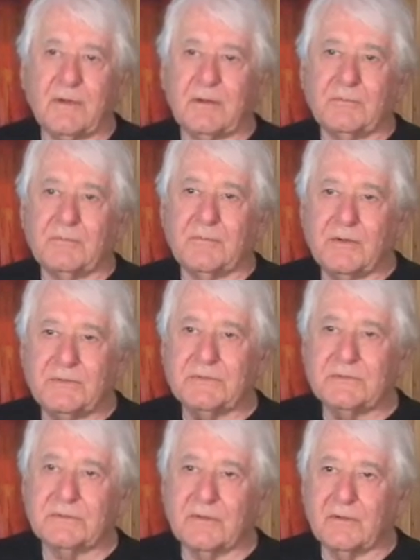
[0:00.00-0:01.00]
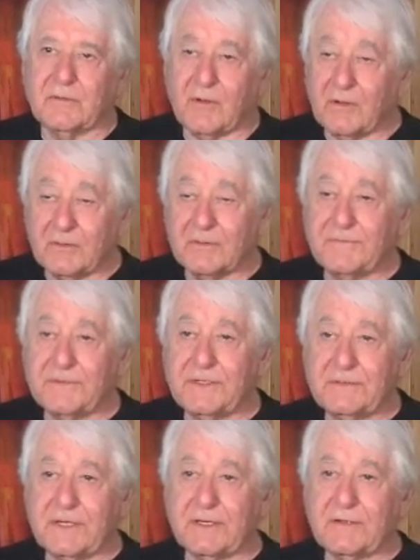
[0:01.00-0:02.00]
all, most or all of
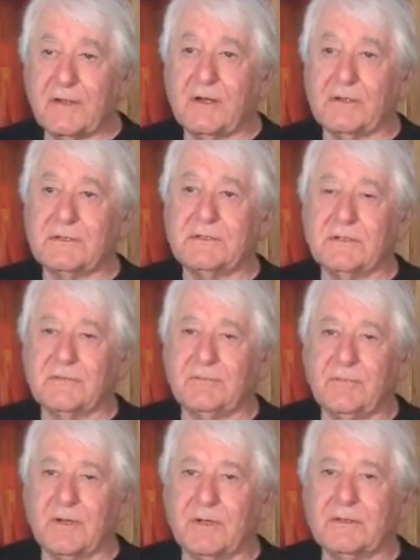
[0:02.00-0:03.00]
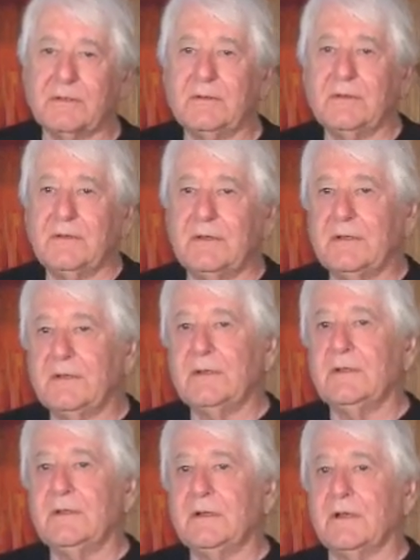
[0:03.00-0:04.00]
the technology of modern
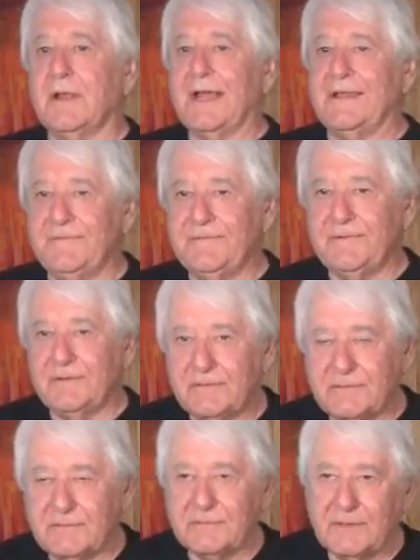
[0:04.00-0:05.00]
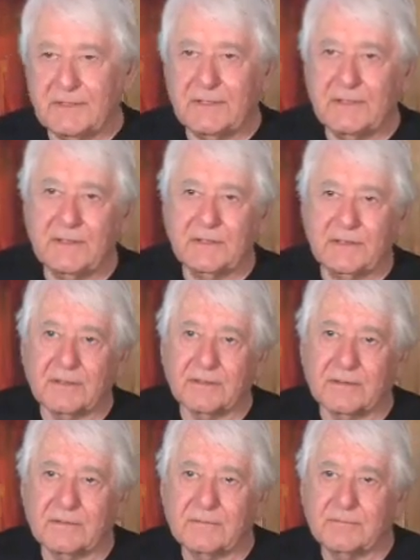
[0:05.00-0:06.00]
life uh,
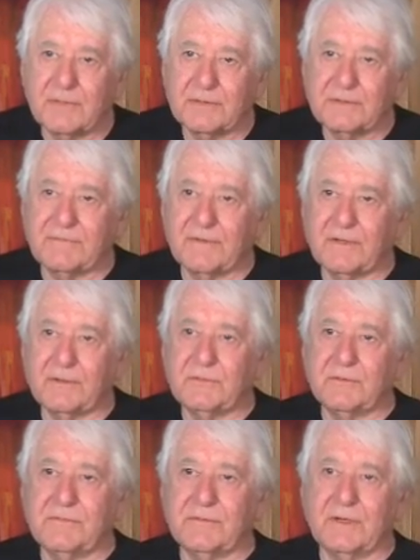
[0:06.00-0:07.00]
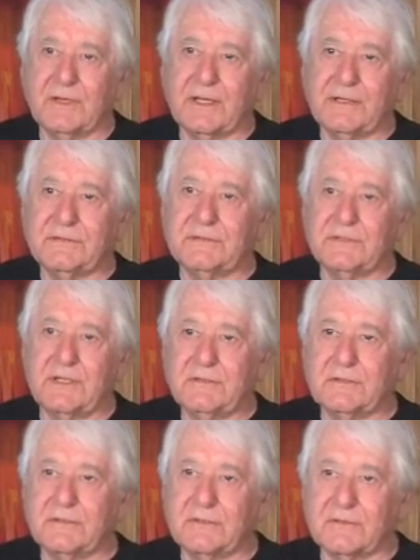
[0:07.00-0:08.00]
developed over the last
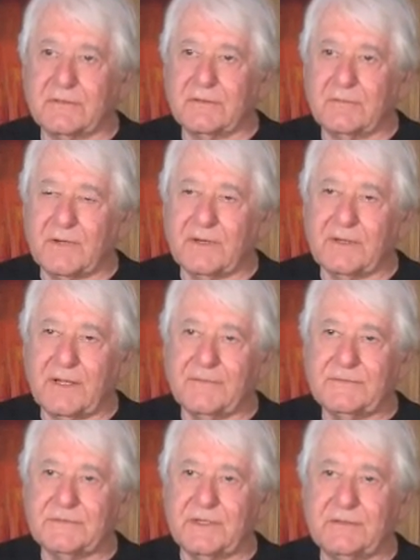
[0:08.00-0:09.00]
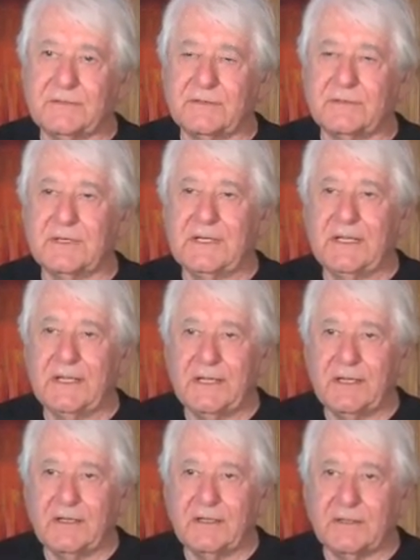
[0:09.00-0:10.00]
century or one and a half centuries
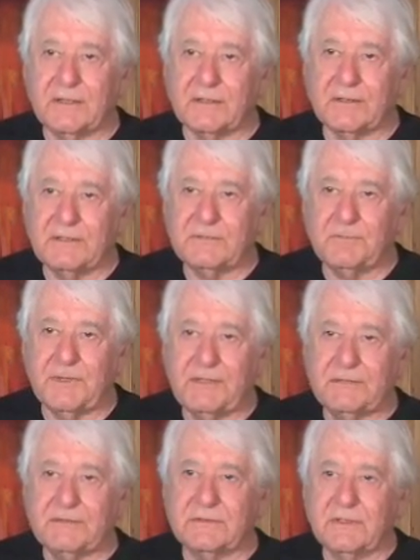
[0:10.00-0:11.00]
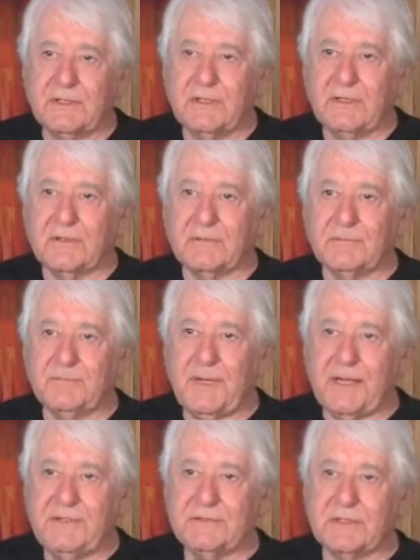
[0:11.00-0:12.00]
uh, is based on
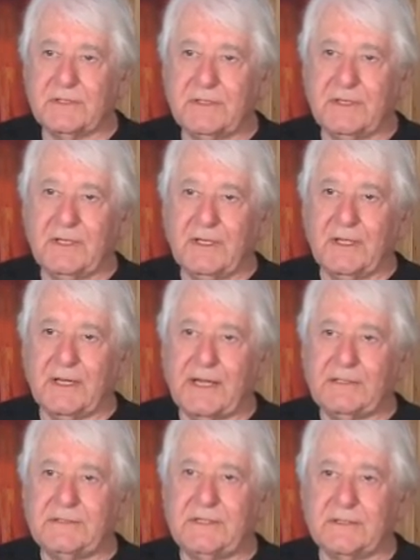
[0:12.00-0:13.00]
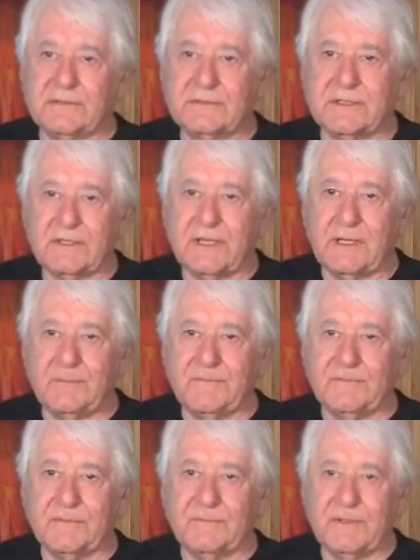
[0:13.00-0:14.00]
basic ideas that came
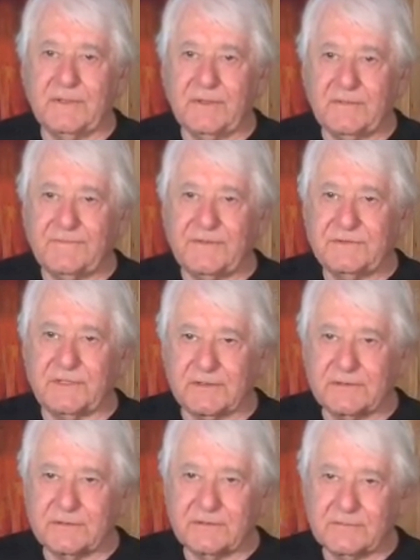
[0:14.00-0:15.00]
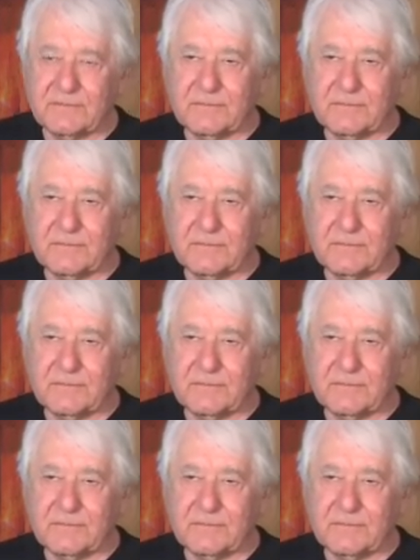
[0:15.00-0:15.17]
from physics.